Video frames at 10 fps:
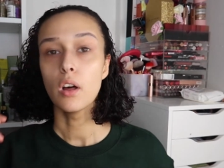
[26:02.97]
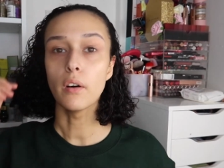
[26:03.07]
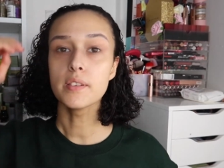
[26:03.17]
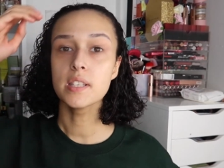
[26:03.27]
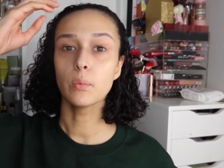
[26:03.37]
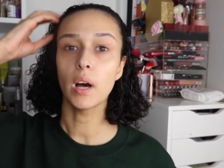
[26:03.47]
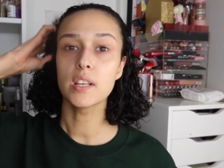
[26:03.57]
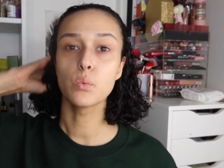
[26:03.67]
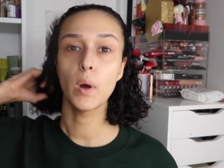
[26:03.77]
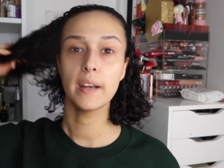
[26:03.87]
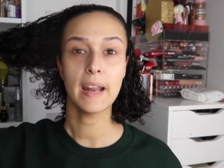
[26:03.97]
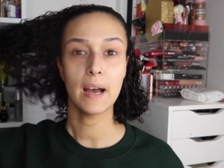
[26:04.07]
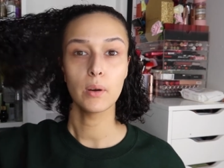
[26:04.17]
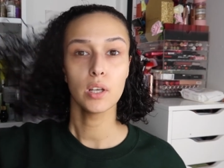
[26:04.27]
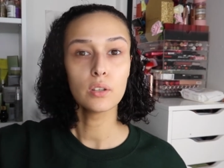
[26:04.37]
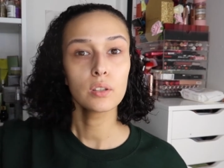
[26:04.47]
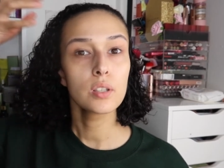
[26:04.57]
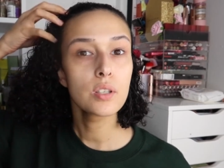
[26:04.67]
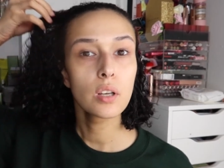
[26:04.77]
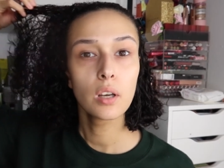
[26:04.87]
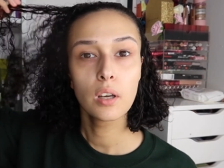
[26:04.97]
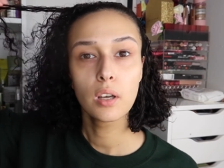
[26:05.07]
Obviously while it's wet now, it looks,